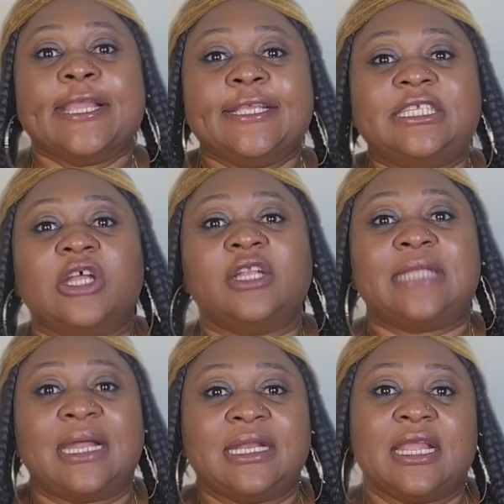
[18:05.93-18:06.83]
It's
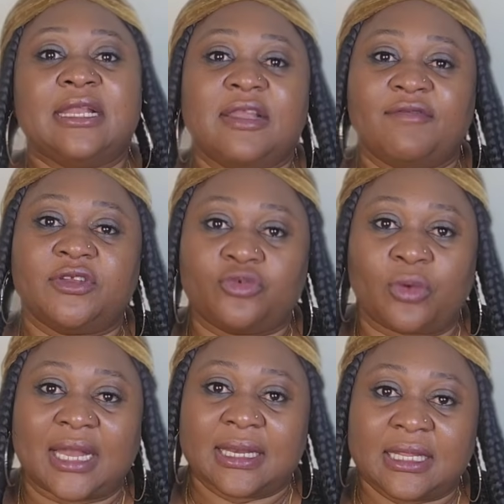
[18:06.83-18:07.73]
not done
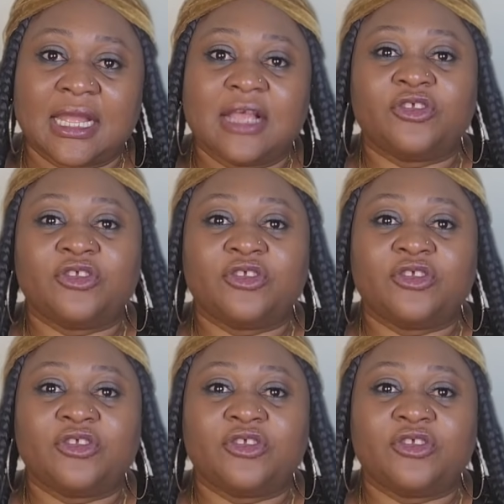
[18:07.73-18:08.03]
individually.